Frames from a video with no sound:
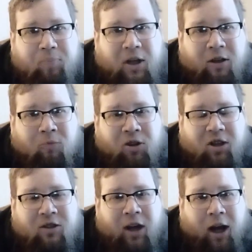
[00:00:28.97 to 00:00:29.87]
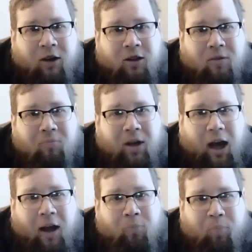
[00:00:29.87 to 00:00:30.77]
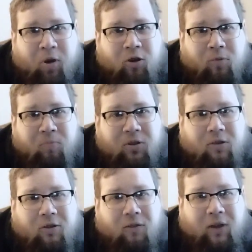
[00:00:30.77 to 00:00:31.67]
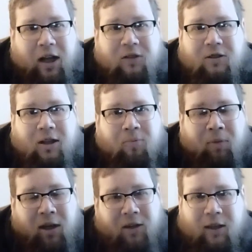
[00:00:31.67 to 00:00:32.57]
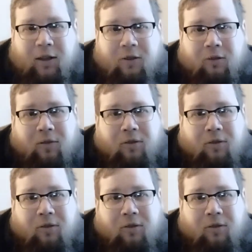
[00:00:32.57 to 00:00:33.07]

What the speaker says: being with his harem and boobs less than a minute in.